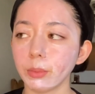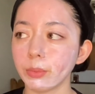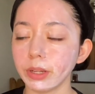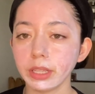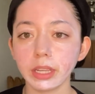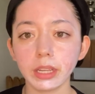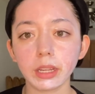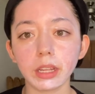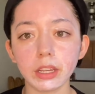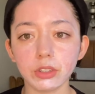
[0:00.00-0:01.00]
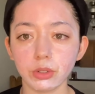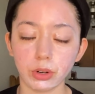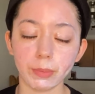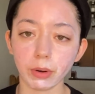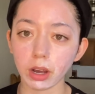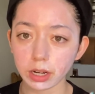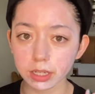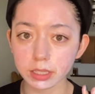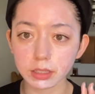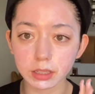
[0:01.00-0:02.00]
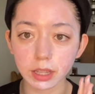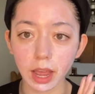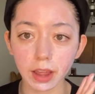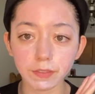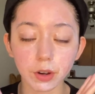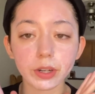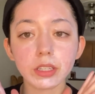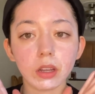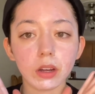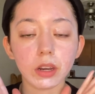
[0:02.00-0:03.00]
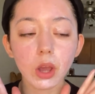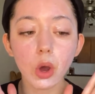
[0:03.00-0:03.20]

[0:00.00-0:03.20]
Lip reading: really enjoy products that focus on